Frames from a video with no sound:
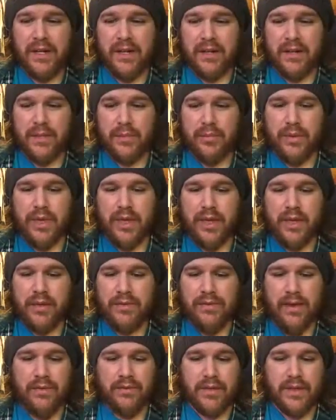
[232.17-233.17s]
in the
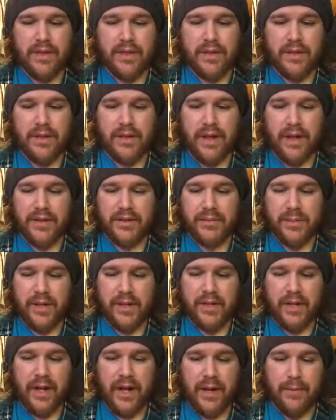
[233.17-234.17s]
beginning of every
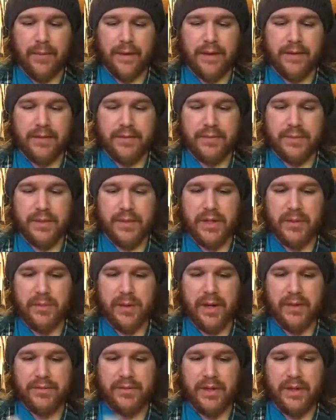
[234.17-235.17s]
X-Men comic that's been
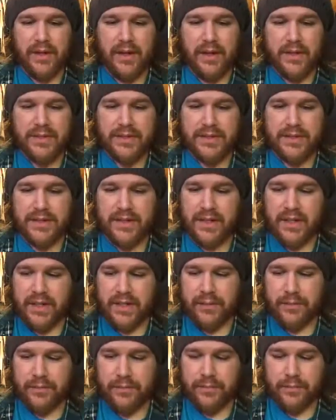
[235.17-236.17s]
coming out for the last,
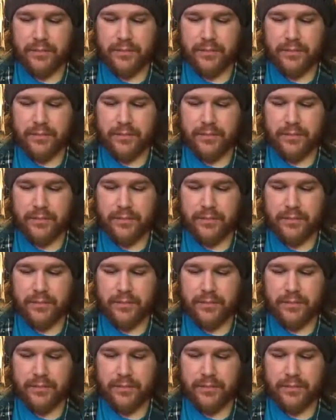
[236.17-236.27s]
about